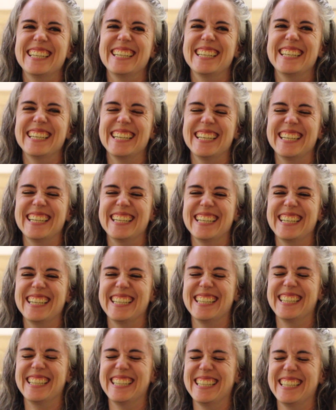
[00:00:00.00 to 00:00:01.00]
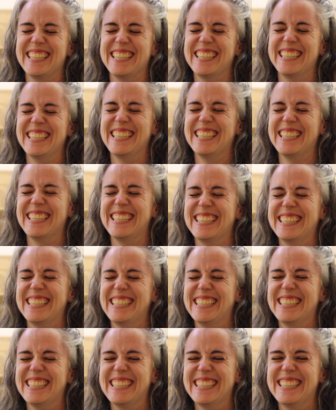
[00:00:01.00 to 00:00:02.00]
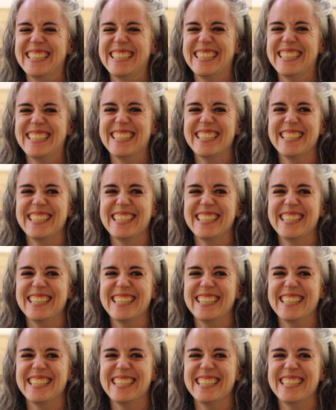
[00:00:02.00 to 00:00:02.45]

My name is Stacy Harmon. I moved